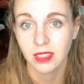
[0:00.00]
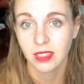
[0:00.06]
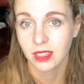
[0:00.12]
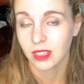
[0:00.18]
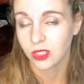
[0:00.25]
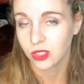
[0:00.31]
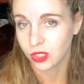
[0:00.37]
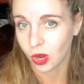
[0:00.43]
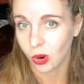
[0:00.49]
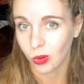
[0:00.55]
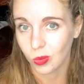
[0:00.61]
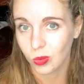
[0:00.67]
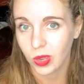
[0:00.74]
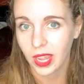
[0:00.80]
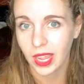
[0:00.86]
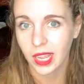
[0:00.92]
So
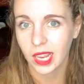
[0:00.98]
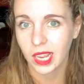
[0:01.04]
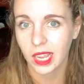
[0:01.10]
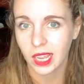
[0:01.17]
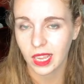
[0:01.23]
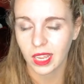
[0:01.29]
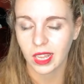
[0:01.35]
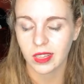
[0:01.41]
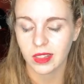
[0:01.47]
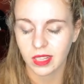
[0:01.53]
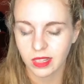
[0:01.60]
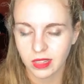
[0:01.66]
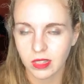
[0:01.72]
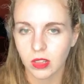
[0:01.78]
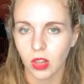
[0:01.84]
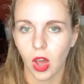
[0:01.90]
it in
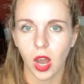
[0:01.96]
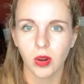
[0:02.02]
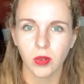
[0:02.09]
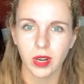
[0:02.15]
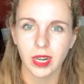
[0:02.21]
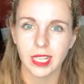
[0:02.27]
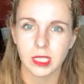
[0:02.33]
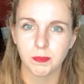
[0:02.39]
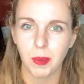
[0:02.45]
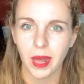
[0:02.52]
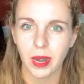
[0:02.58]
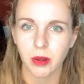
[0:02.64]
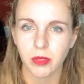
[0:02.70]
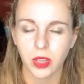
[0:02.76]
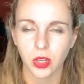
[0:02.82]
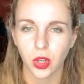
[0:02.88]
the long run, it's better
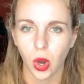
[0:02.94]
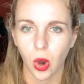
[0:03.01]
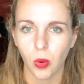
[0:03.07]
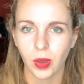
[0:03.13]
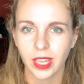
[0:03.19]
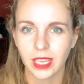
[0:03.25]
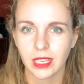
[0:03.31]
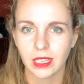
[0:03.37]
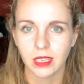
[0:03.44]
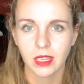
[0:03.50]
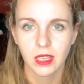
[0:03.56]
than going and,